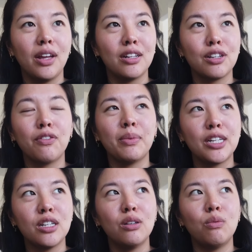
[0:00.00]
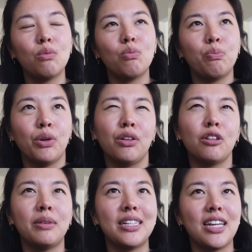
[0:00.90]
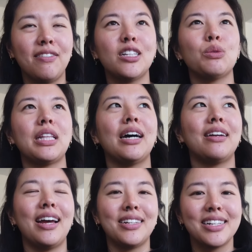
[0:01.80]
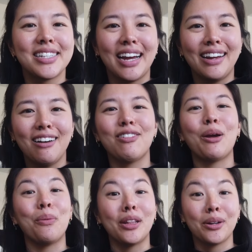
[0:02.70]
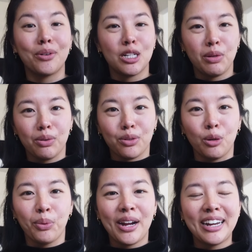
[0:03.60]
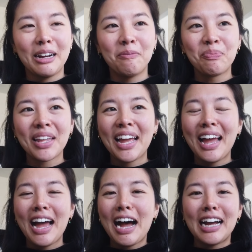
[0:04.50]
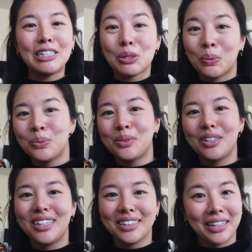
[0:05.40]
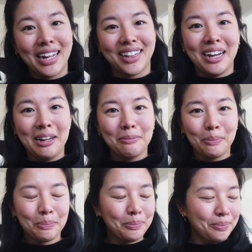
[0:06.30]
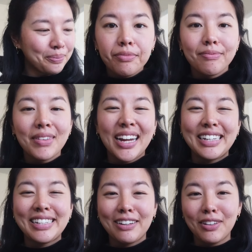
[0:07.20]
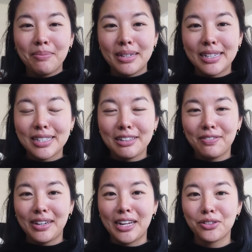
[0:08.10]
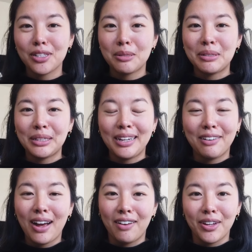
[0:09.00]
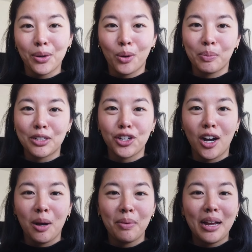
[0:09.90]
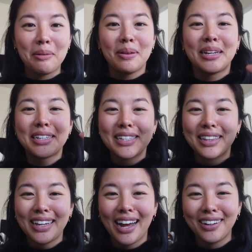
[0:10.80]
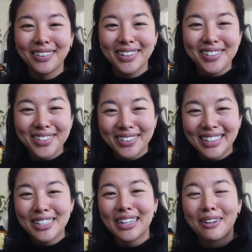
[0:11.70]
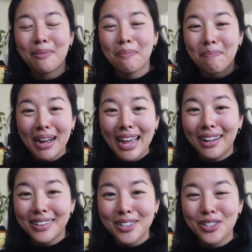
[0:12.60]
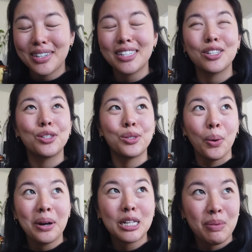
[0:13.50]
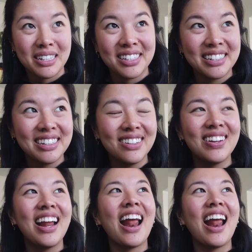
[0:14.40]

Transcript: And so for me to burn through my savings without an end in sight of like when they're going to be recuperated, I don't like that. I definitely miss the financial stability of having a corporate job. I miss the health insurance. Like, my health insurance is so expensive.